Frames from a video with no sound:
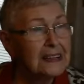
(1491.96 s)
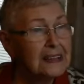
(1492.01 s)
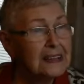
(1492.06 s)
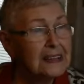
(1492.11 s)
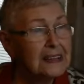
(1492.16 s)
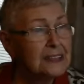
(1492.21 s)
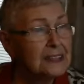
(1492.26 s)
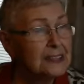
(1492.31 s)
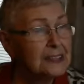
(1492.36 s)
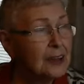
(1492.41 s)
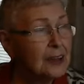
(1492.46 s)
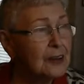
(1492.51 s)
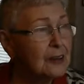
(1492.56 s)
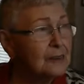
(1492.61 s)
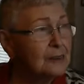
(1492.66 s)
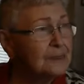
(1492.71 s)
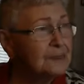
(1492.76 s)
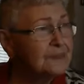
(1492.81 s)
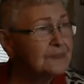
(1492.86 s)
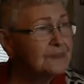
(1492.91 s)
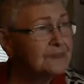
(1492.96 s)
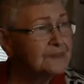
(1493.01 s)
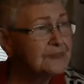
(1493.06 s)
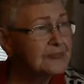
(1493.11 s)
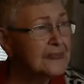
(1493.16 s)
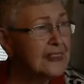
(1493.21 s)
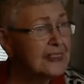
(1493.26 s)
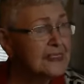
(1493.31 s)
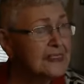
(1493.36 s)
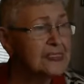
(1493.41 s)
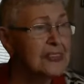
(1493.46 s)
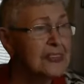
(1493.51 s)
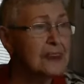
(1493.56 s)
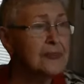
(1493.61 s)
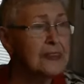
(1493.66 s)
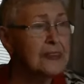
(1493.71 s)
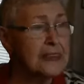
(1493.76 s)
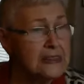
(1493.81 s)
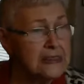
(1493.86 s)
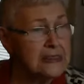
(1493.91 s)
you know, instead
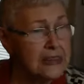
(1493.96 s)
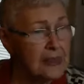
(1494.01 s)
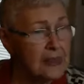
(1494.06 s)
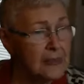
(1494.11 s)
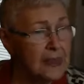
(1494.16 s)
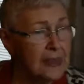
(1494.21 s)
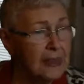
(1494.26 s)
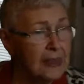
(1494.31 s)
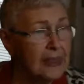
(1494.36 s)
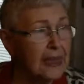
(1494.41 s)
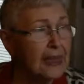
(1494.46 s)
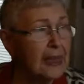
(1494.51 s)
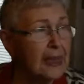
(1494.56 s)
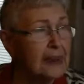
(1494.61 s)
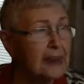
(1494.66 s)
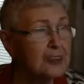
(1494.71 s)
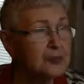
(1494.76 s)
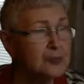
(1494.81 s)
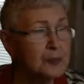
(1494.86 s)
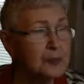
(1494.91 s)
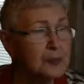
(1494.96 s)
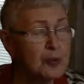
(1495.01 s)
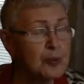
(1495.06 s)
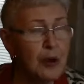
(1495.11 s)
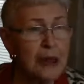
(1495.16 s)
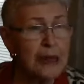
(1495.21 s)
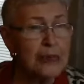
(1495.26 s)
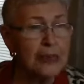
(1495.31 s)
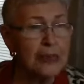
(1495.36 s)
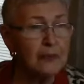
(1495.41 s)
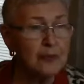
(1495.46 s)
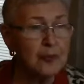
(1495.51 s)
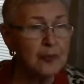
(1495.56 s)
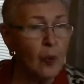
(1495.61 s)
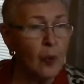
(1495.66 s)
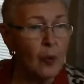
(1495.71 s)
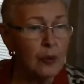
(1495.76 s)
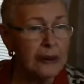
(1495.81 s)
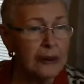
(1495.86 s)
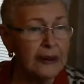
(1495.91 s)
of condemning, it is praying
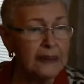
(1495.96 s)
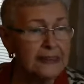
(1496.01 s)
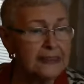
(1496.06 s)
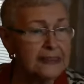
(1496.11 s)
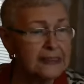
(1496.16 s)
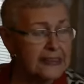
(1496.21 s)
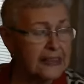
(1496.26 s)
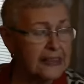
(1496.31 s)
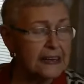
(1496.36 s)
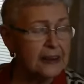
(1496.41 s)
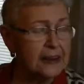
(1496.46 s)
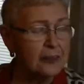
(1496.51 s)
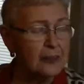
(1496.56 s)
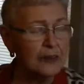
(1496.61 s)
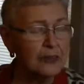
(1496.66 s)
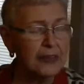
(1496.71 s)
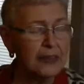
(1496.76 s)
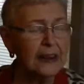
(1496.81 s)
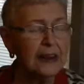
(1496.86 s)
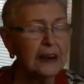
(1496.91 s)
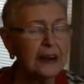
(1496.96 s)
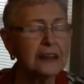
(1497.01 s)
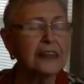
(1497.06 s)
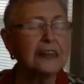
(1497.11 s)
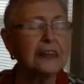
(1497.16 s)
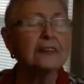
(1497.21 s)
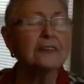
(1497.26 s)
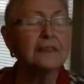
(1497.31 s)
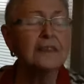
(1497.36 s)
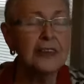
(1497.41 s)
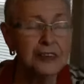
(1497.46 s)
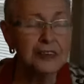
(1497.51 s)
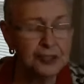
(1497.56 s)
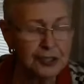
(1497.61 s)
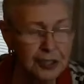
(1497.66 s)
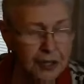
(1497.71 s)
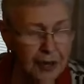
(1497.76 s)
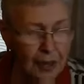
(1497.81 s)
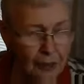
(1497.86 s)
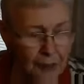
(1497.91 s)
for, it is sending forth a little
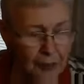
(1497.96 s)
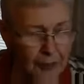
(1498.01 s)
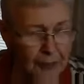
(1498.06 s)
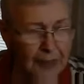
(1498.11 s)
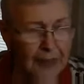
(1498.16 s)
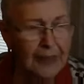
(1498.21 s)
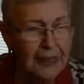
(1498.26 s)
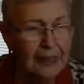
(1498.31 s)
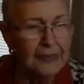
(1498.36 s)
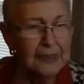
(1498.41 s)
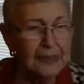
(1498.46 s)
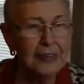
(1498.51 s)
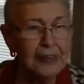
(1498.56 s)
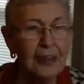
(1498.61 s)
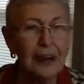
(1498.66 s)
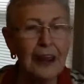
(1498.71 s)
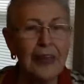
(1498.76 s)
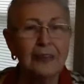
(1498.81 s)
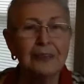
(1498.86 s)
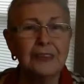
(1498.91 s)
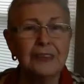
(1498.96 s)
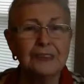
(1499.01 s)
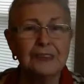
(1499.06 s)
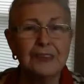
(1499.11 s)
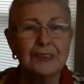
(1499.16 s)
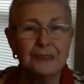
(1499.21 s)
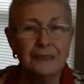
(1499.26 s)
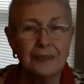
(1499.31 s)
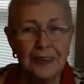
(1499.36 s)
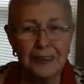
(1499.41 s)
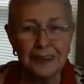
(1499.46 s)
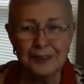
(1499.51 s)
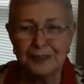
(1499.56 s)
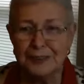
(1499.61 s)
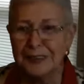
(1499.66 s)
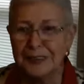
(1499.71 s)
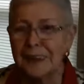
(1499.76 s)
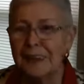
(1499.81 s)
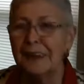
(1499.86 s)
conviction on them, that they'll have this conviction that,